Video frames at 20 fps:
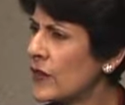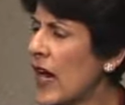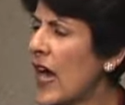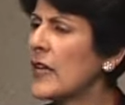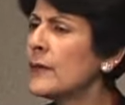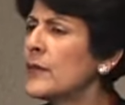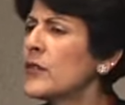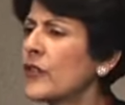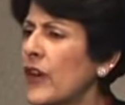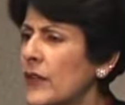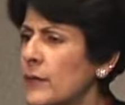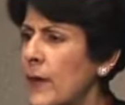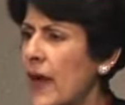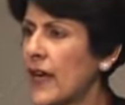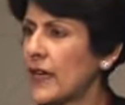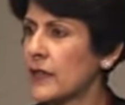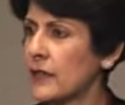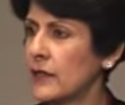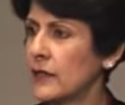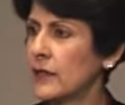I'll be right
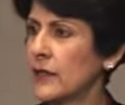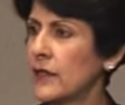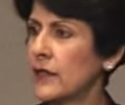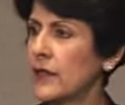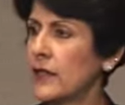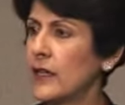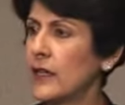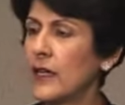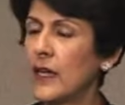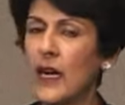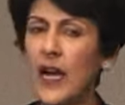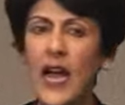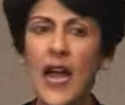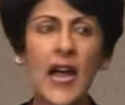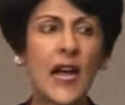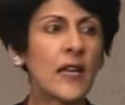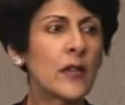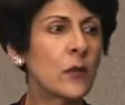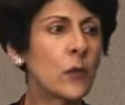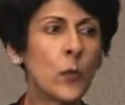back.
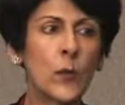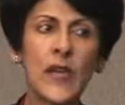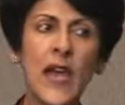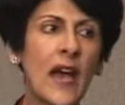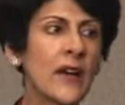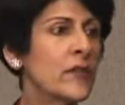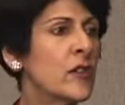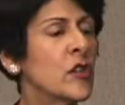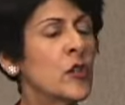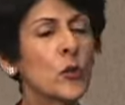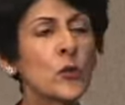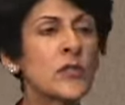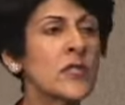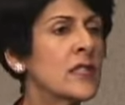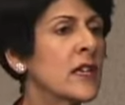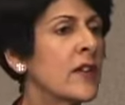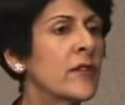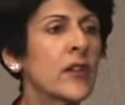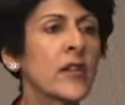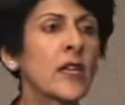And we haven't used
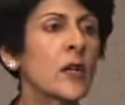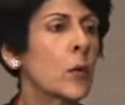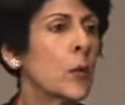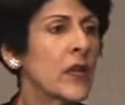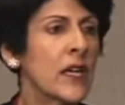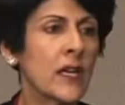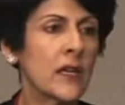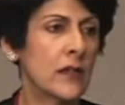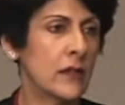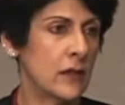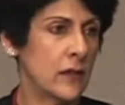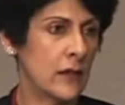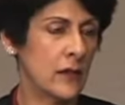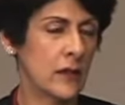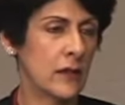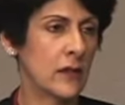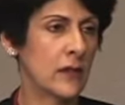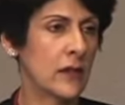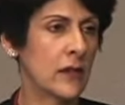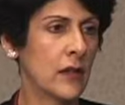the oven in a week.
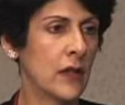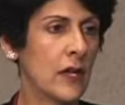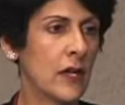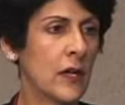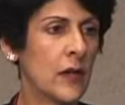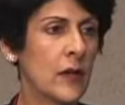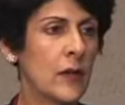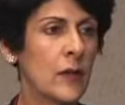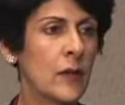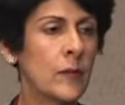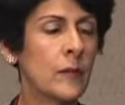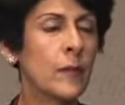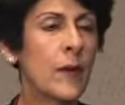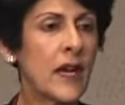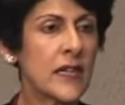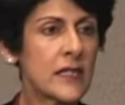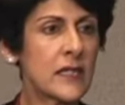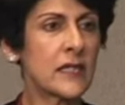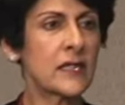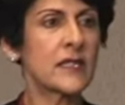
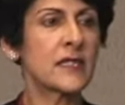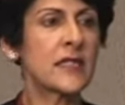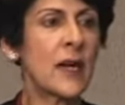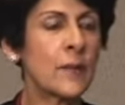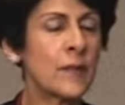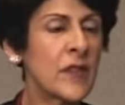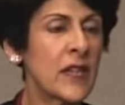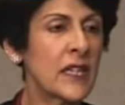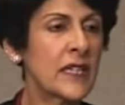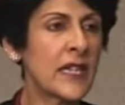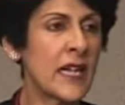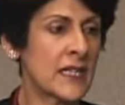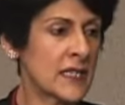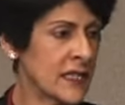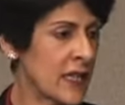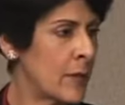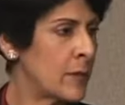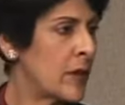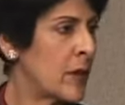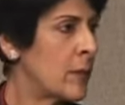But something tells
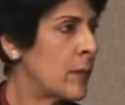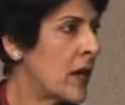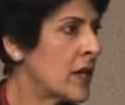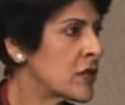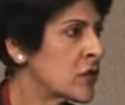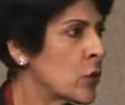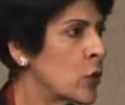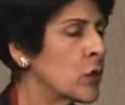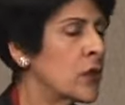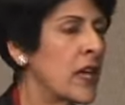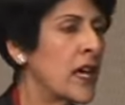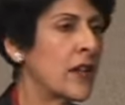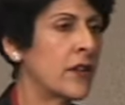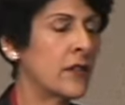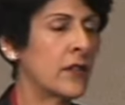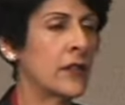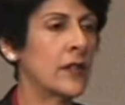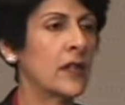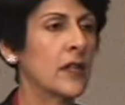them they must go there.